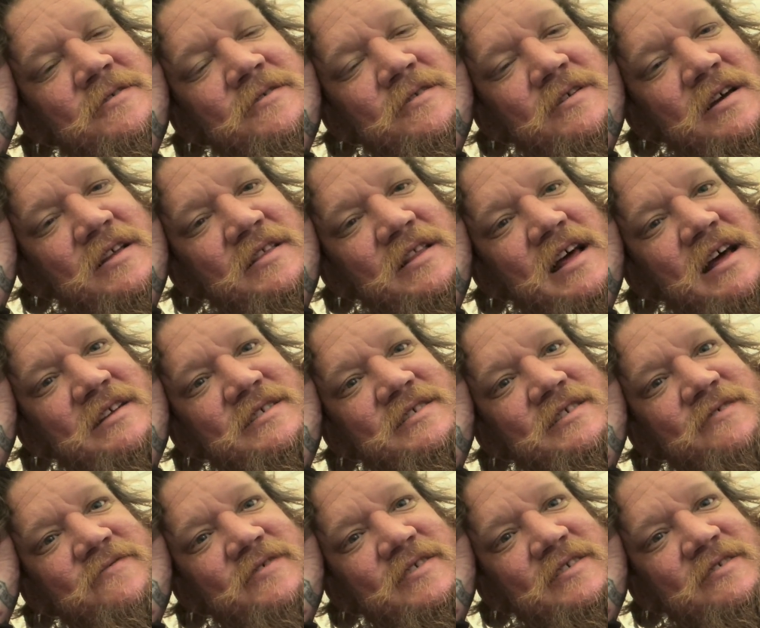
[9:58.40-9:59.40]
And that's
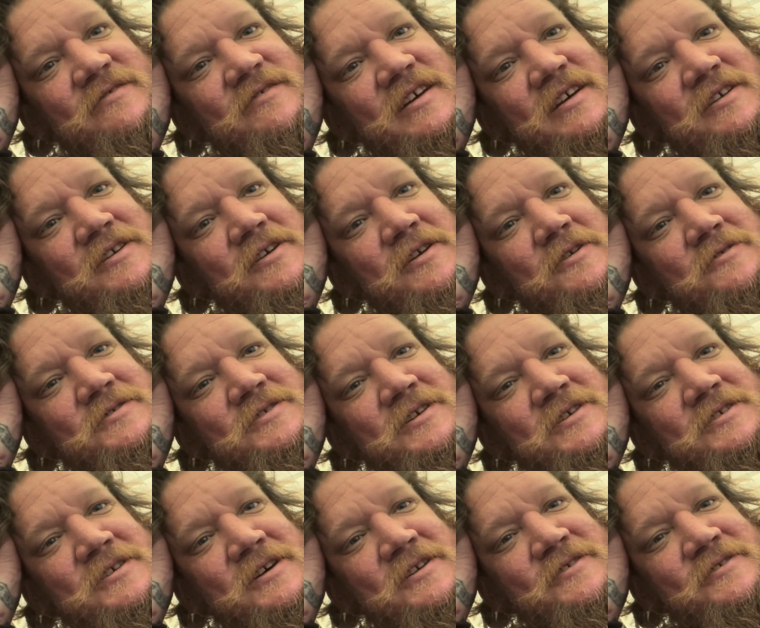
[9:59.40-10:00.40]
even like,
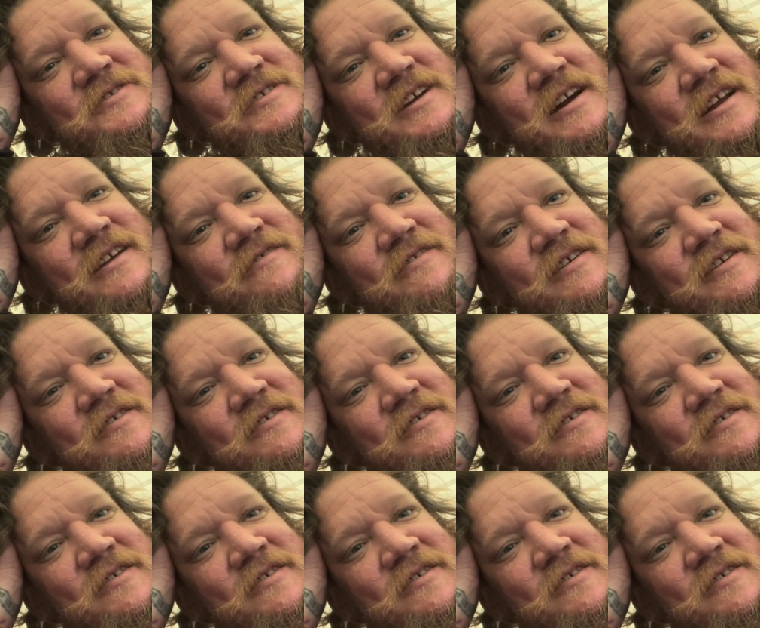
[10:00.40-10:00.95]
600 is kind of like